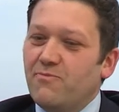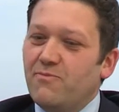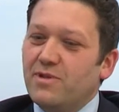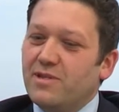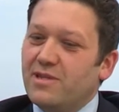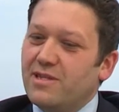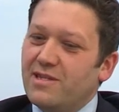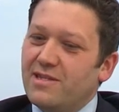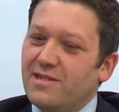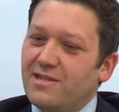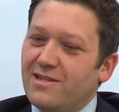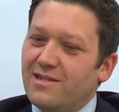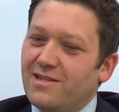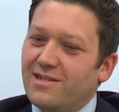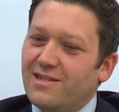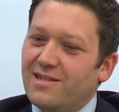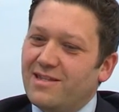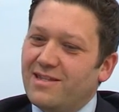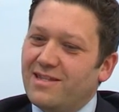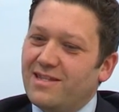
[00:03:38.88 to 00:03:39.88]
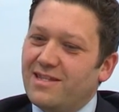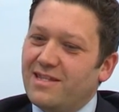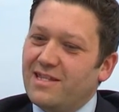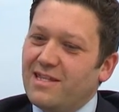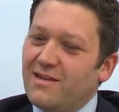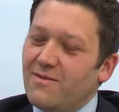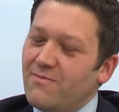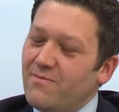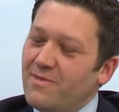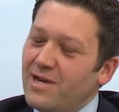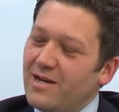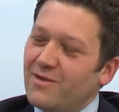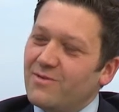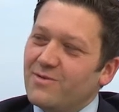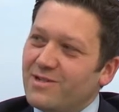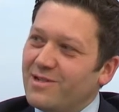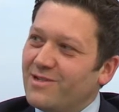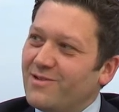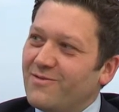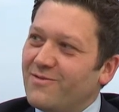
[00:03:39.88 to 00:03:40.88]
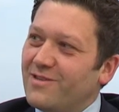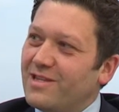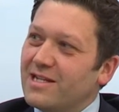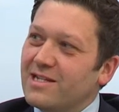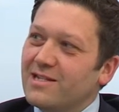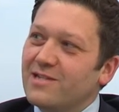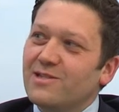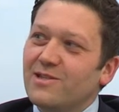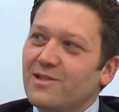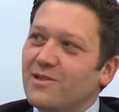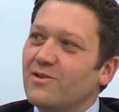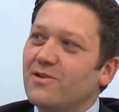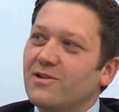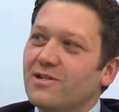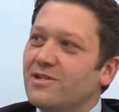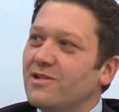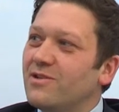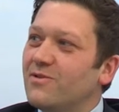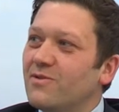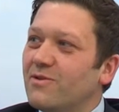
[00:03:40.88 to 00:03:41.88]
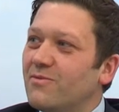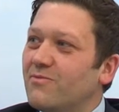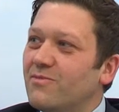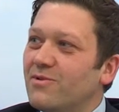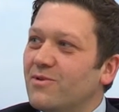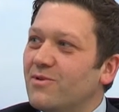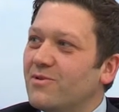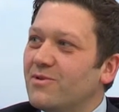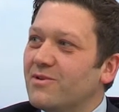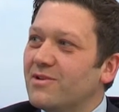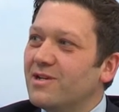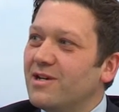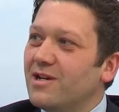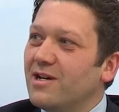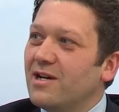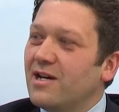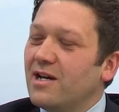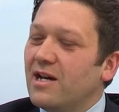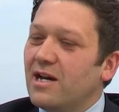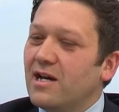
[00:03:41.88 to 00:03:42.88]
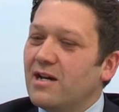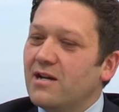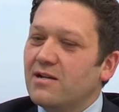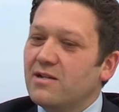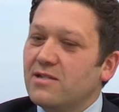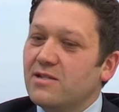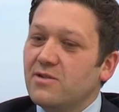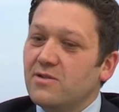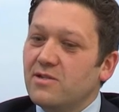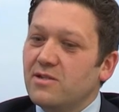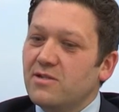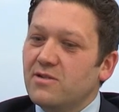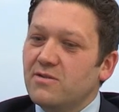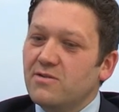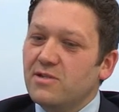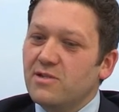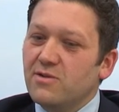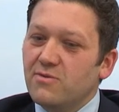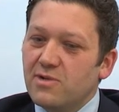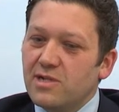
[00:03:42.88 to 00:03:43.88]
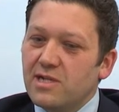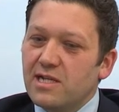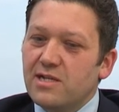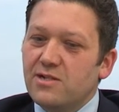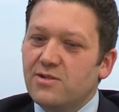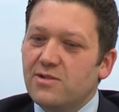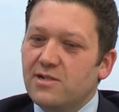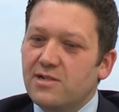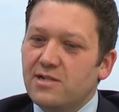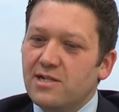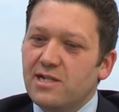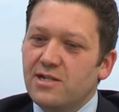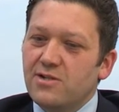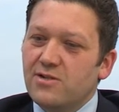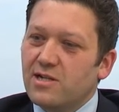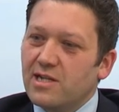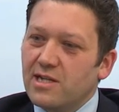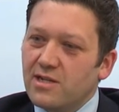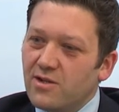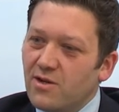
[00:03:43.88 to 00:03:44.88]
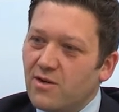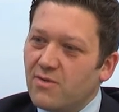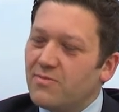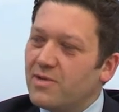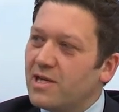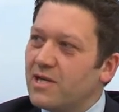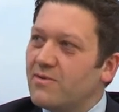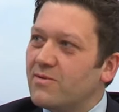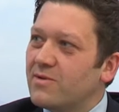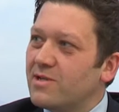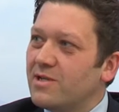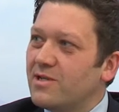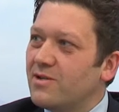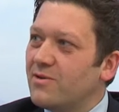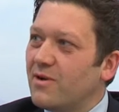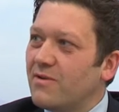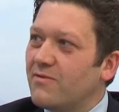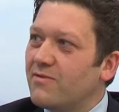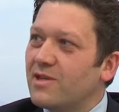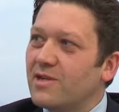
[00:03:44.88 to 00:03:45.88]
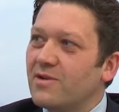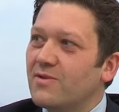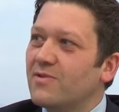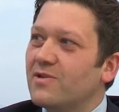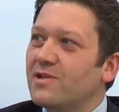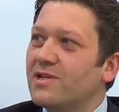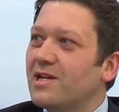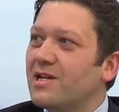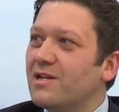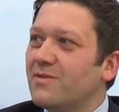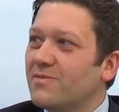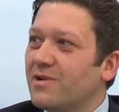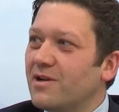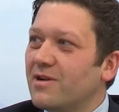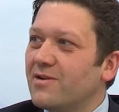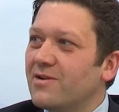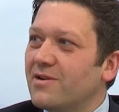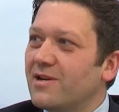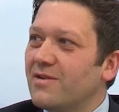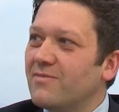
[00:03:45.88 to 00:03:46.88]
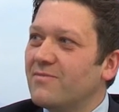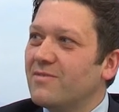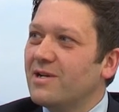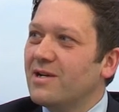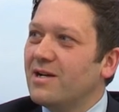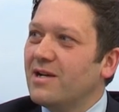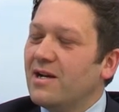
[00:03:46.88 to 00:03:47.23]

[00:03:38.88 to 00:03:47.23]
But the amount of things that you can do on board, uh, you, you, you will literally not be able to do everything on the daily programme.